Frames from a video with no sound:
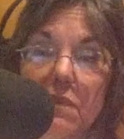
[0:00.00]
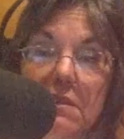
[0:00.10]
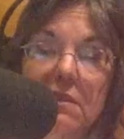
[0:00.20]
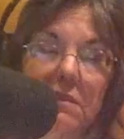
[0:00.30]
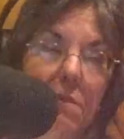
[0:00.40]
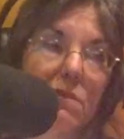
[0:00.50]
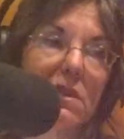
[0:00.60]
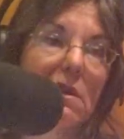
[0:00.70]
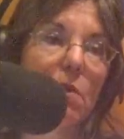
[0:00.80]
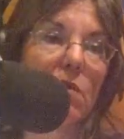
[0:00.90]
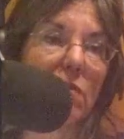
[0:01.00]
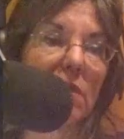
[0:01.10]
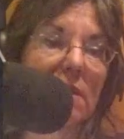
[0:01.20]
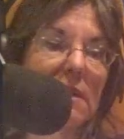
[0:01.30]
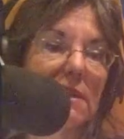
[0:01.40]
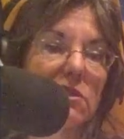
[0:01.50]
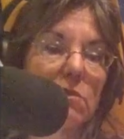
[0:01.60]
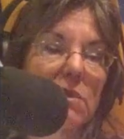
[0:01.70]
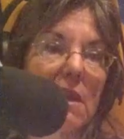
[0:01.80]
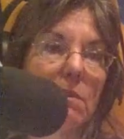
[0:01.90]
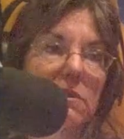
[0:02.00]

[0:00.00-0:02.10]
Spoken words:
This is something that we really need to be able